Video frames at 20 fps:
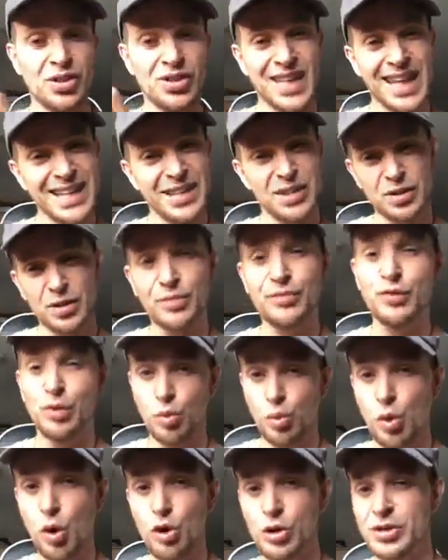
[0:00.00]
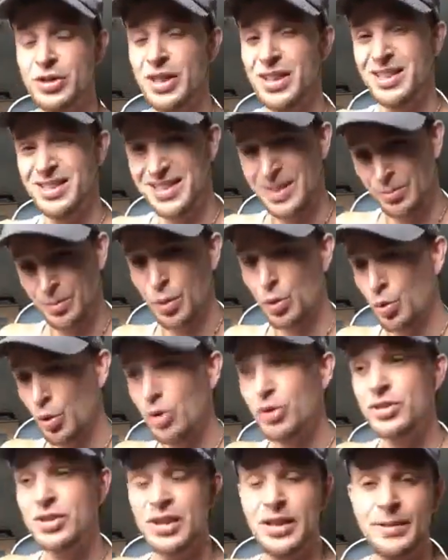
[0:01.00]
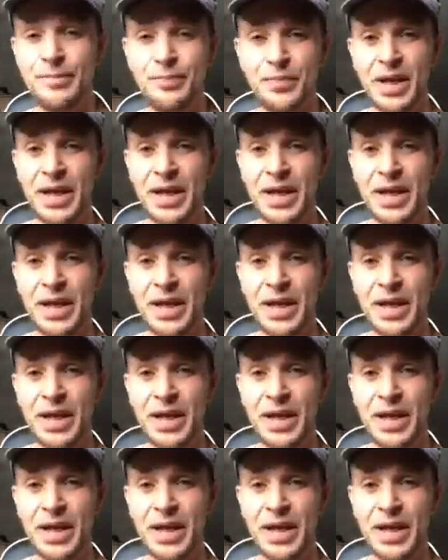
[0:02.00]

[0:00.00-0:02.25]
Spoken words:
say stuff to water, simple water,